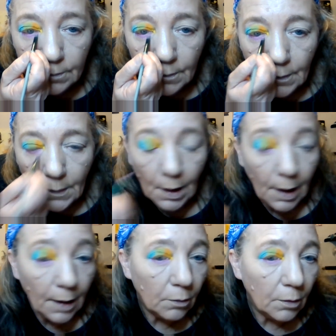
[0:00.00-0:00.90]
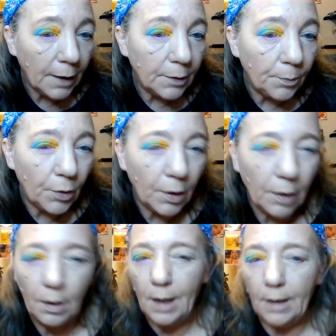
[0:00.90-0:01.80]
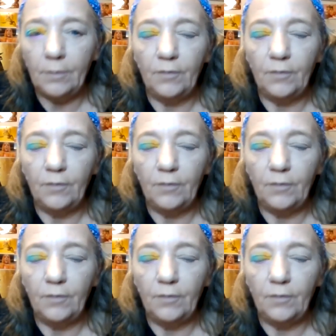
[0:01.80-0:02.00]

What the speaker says: I don't like to put a lot of